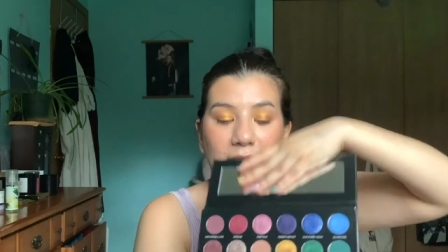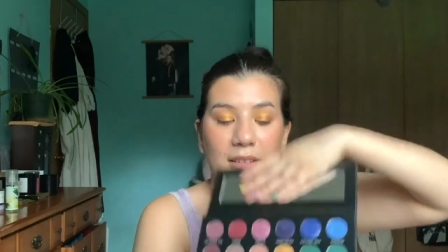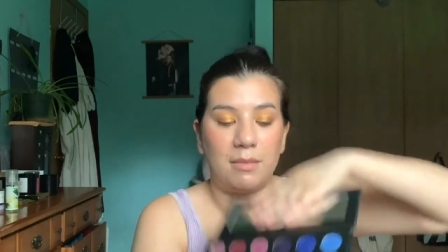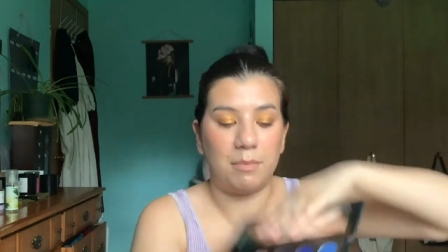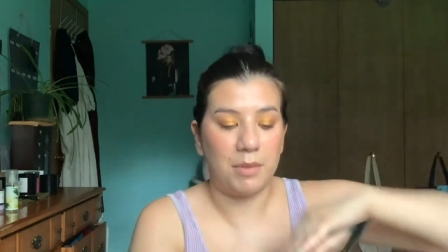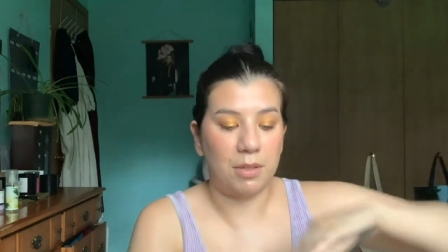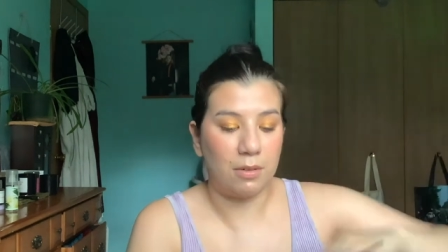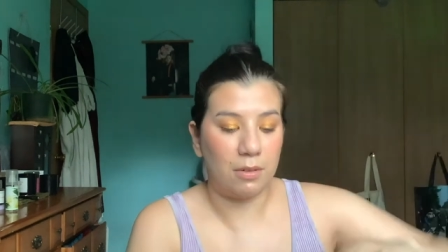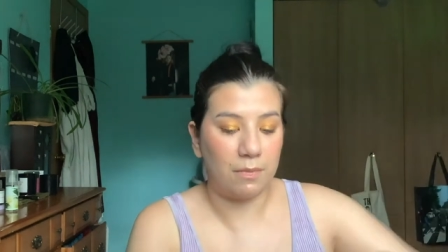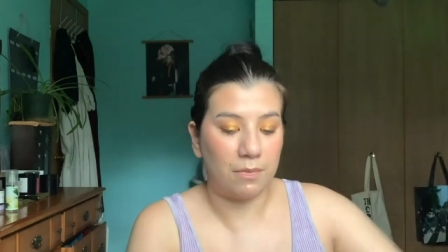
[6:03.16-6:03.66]
is
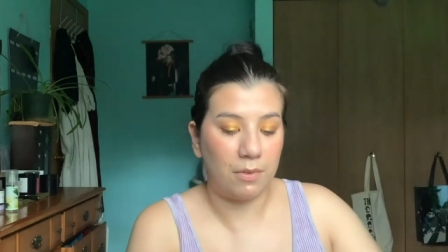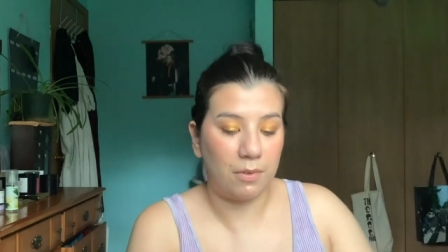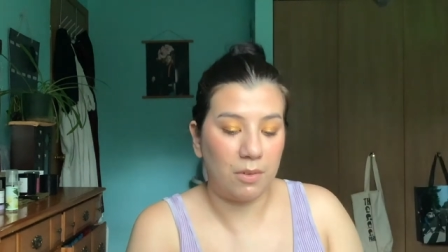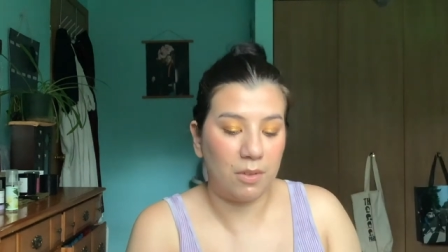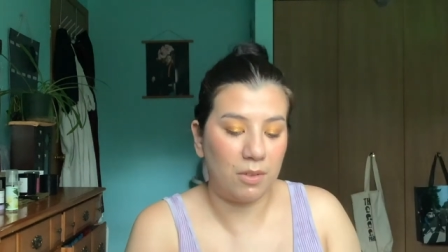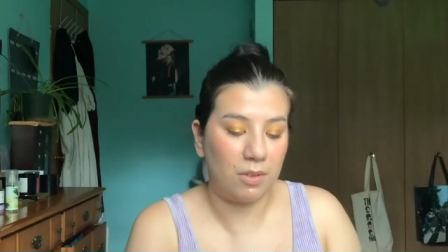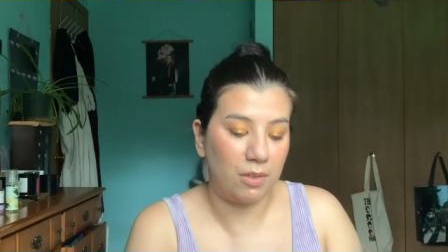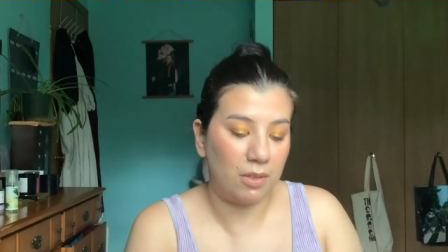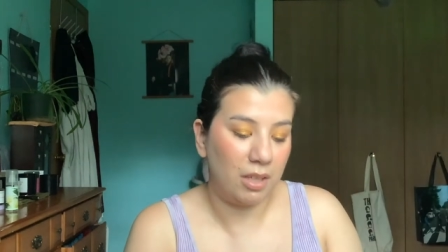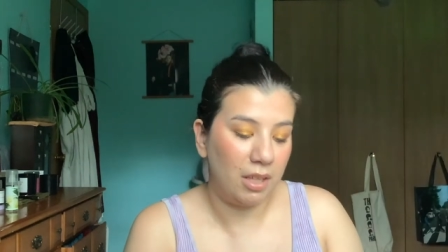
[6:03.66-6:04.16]

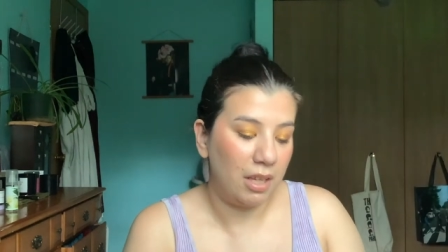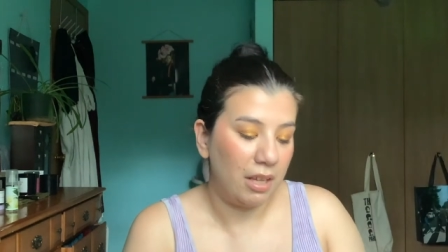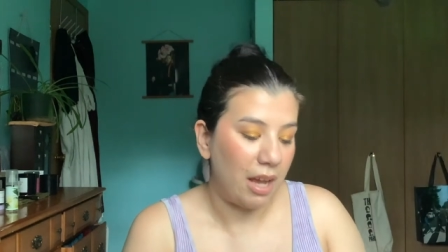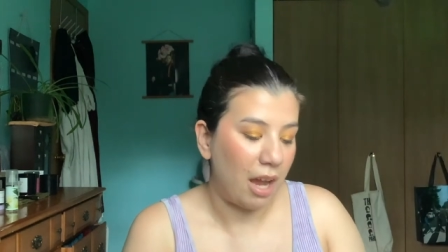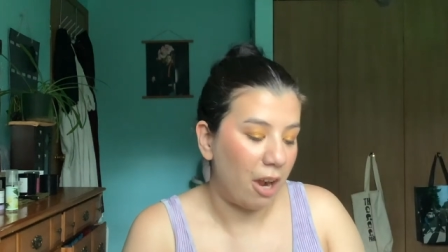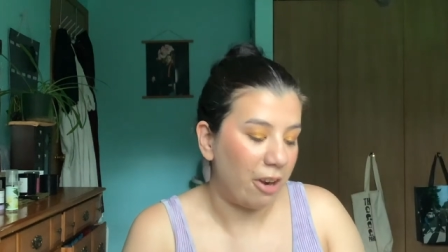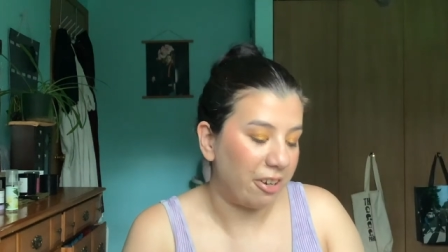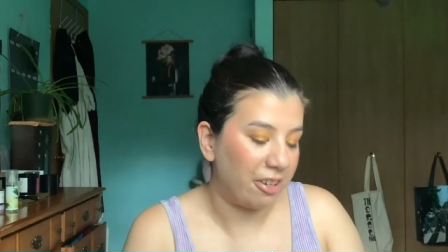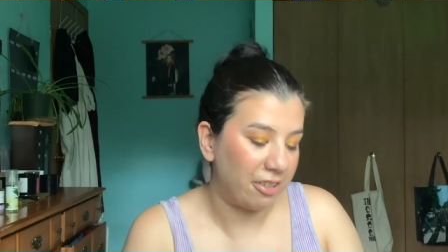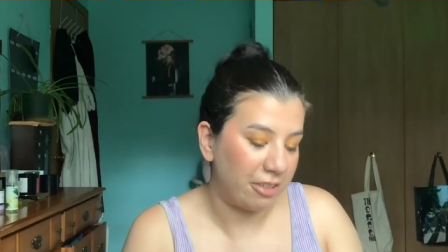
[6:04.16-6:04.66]
beautiful.
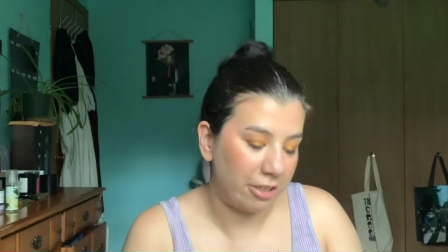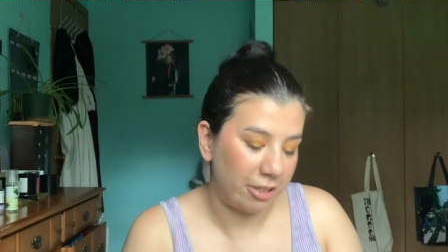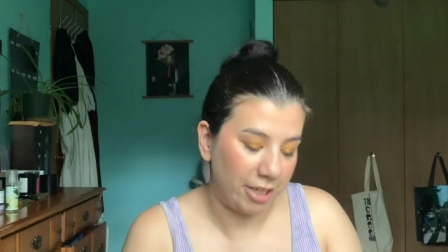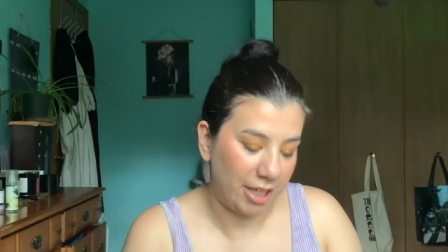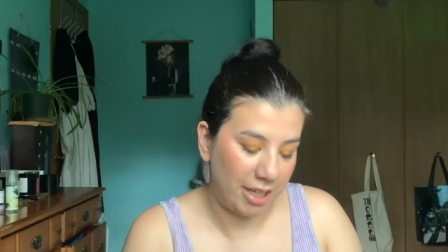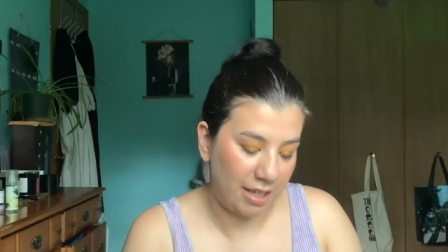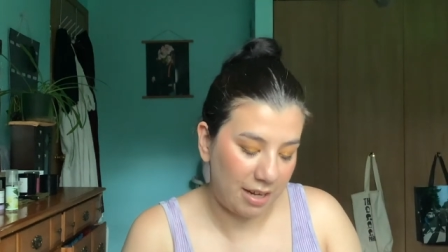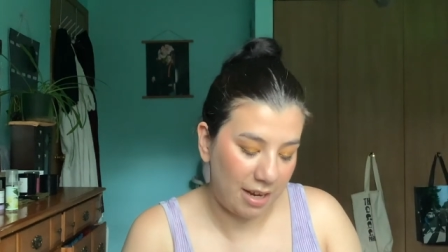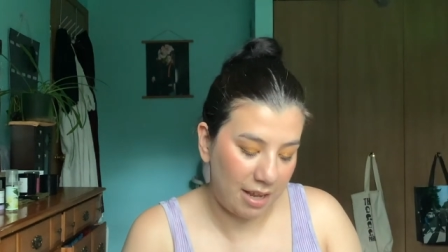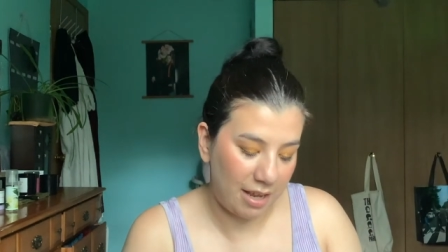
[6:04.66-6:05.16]
Our Starry
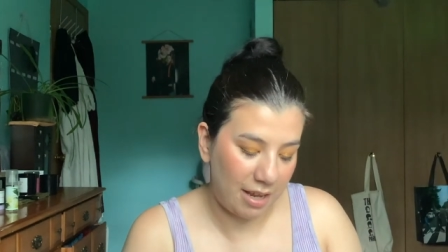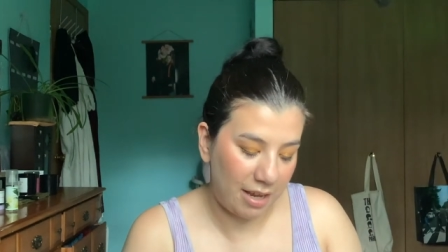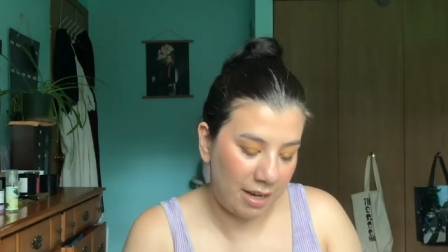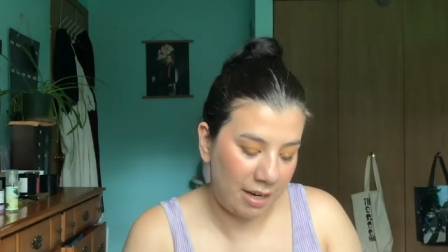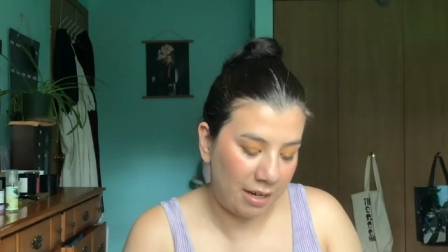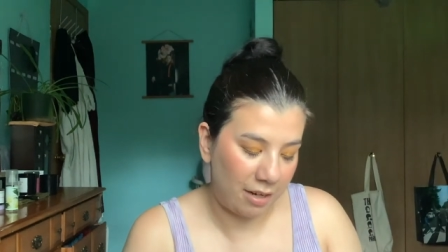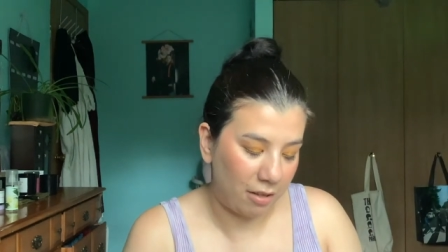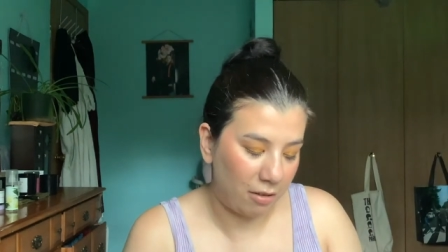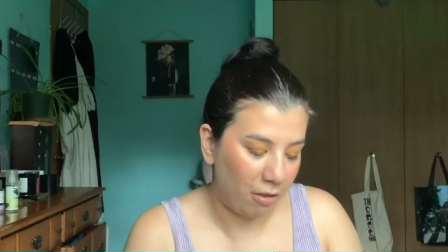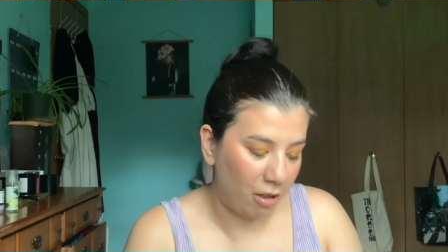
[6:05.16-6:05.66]

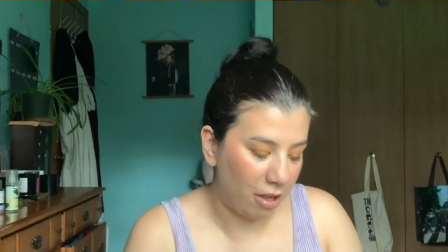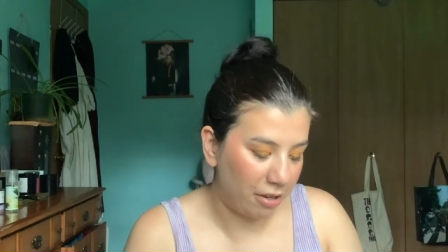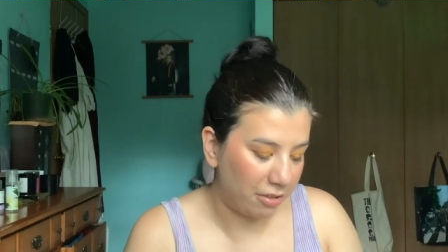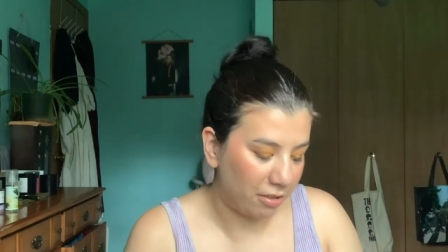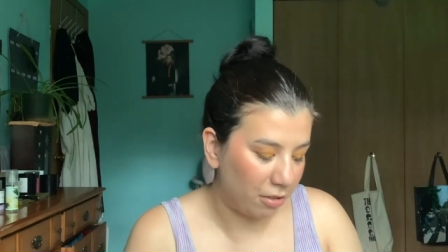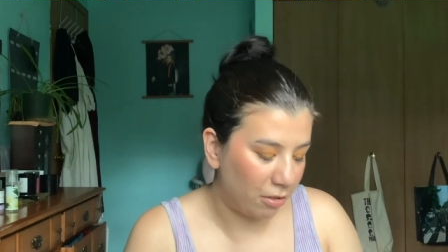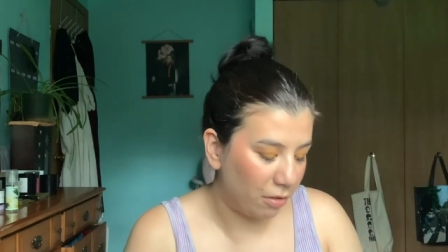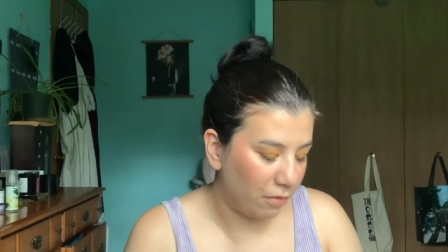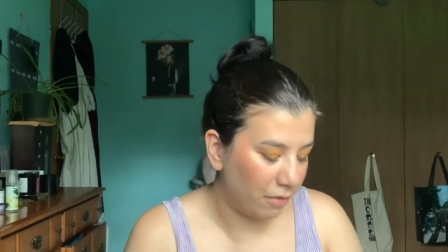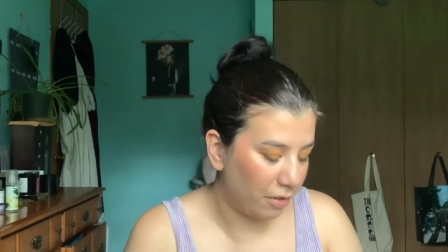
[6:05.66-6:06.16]
Night, Gloss
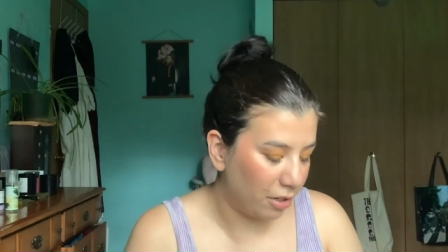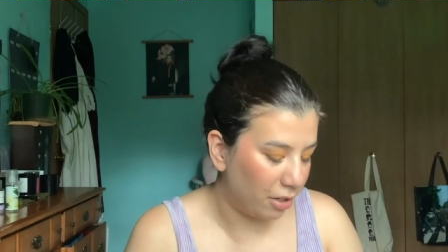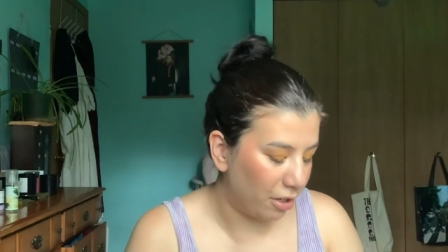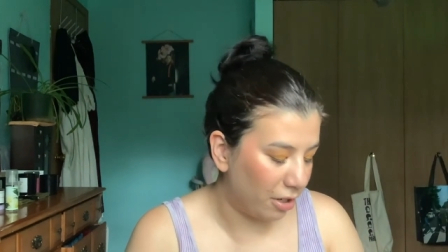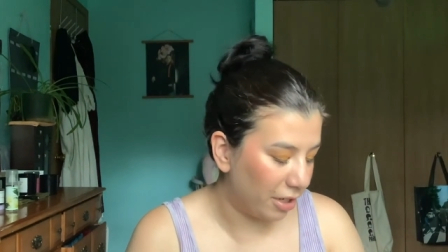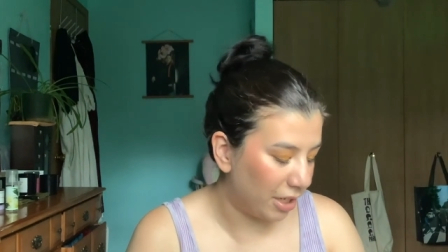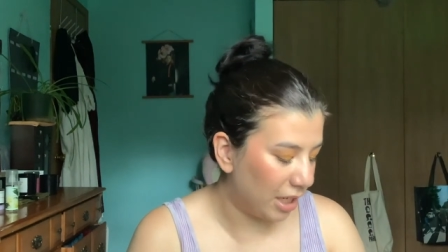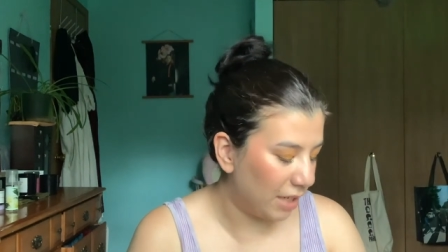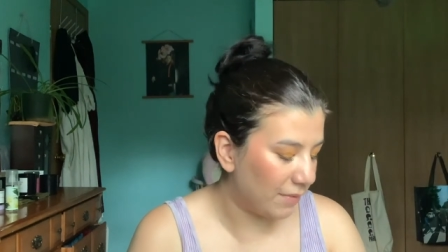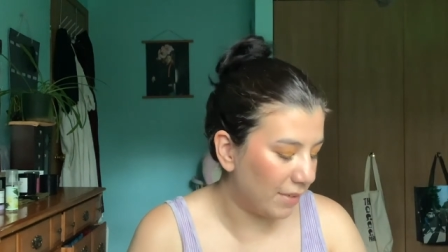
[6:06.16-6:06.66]

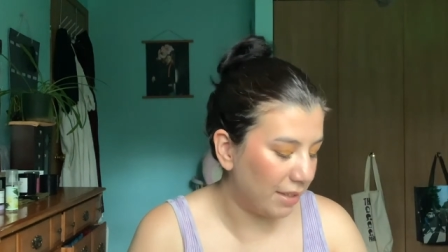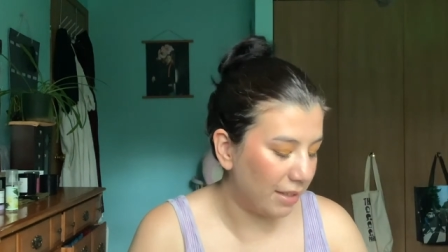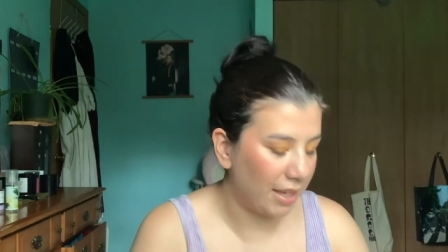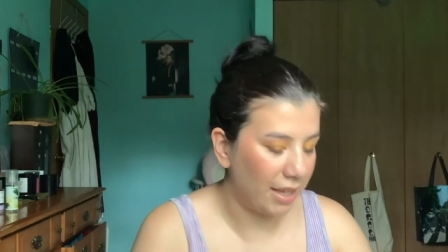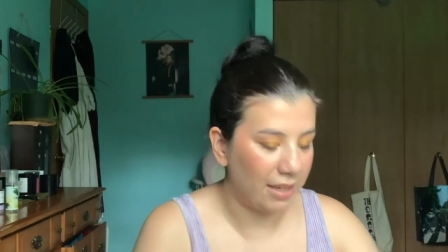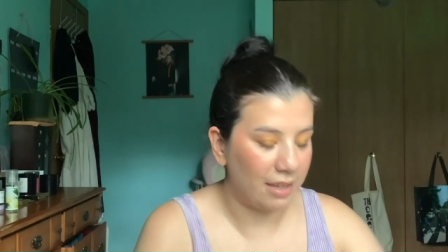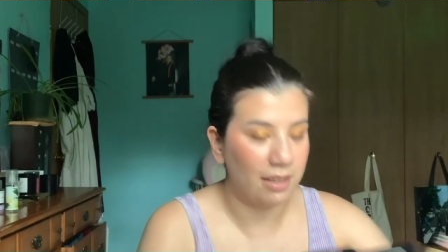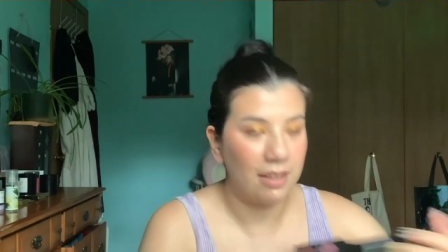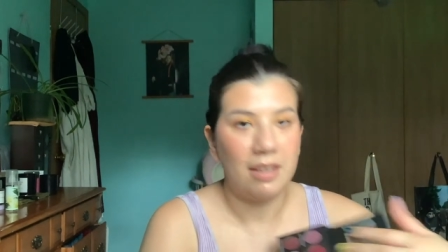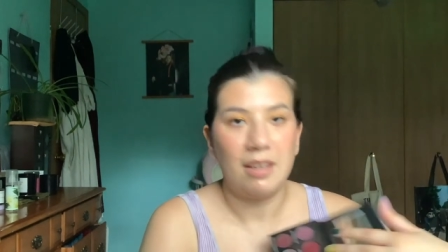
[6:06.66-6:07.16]
Over, even
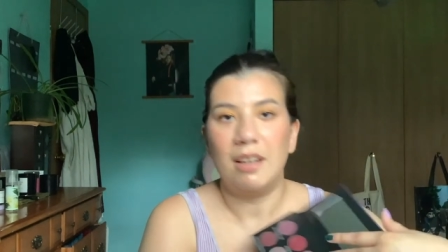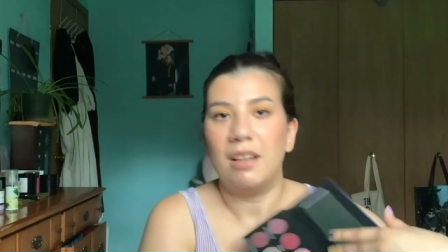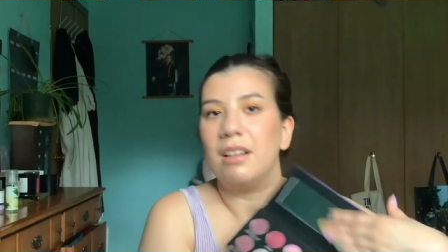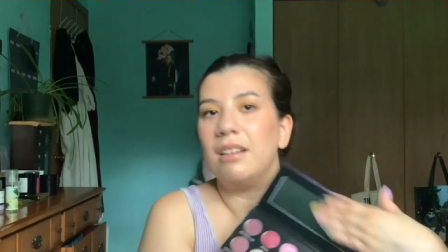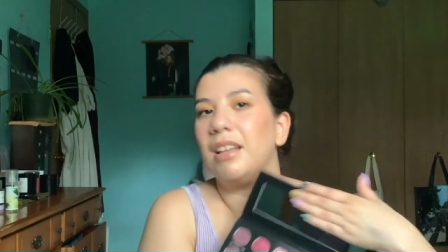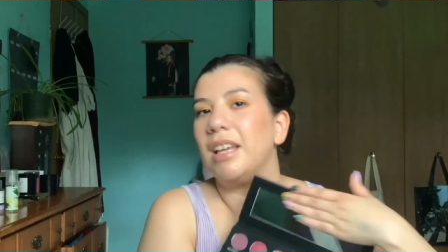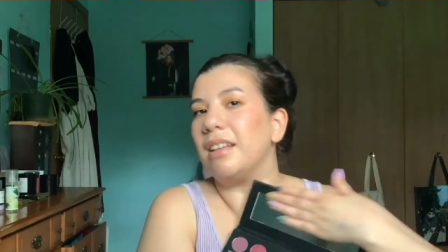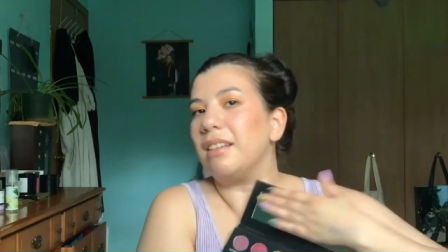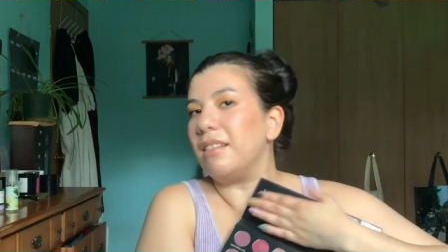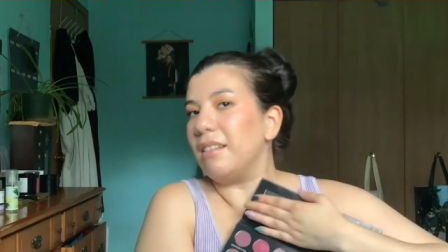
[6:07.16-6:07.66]
like,
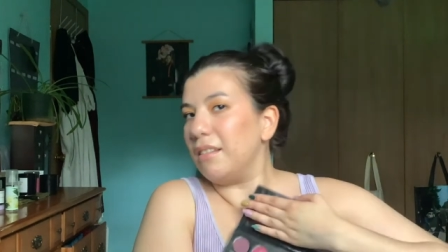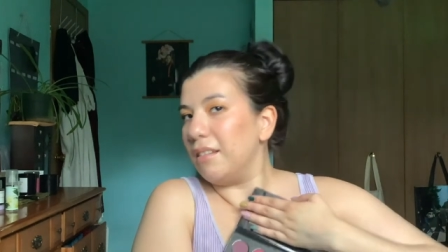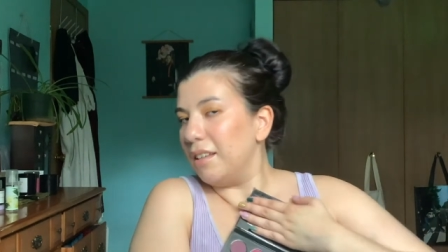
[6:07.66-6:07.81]
like